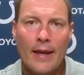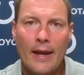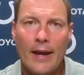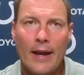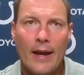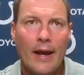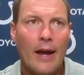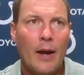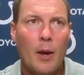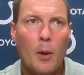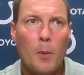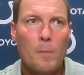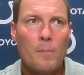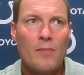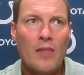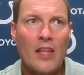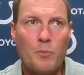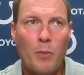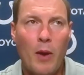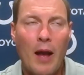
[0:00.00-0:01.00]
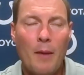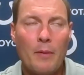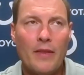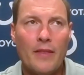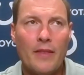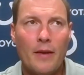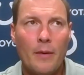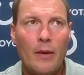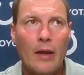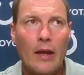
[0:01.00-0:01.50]
uh, it's probably
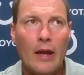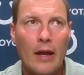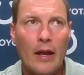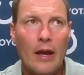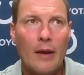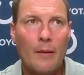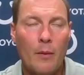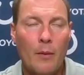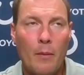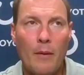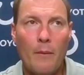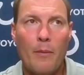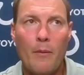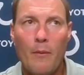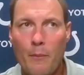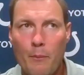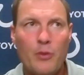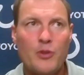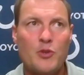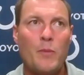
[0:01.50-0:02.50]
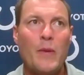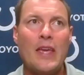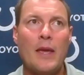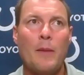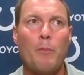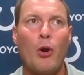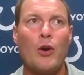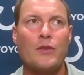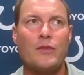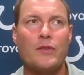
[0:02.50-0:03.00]
the uh, speaking
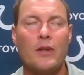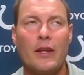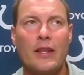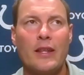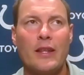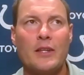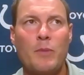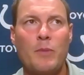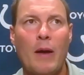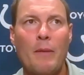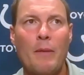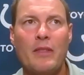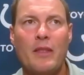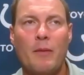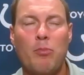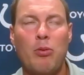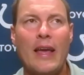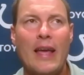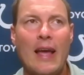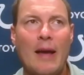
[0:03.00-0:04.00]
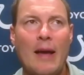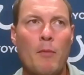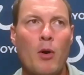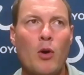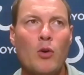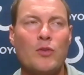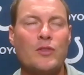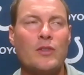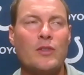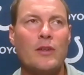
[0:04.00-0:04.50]
personally, it's probably the play I'm
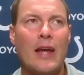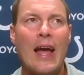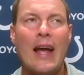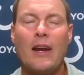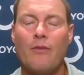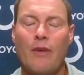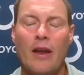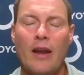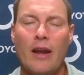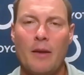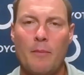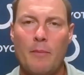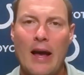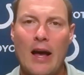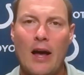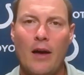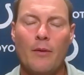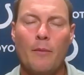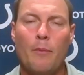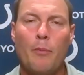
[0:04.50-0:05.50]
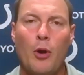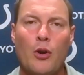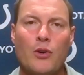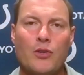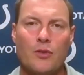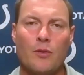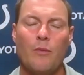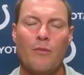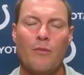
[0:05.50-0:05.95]
most aggravated about pers-